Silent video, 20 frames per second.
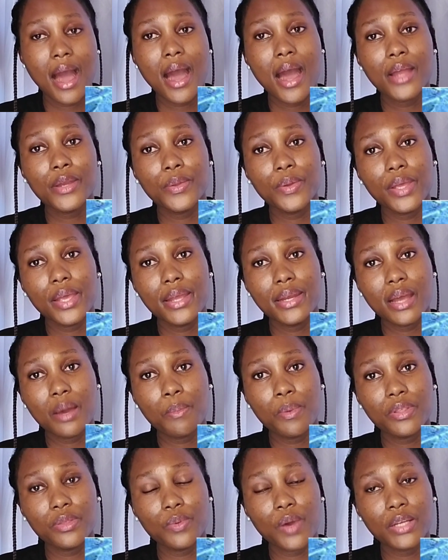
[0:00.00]
And you end
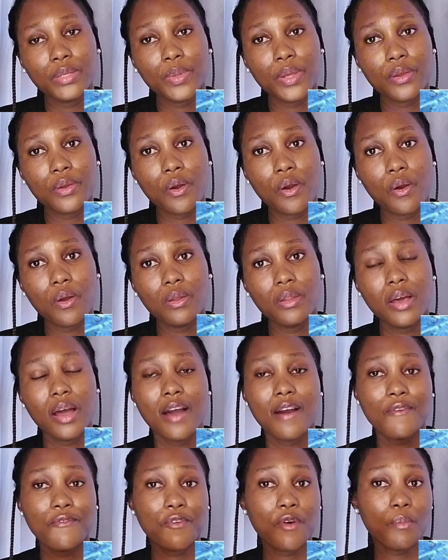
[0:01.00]
up with what we call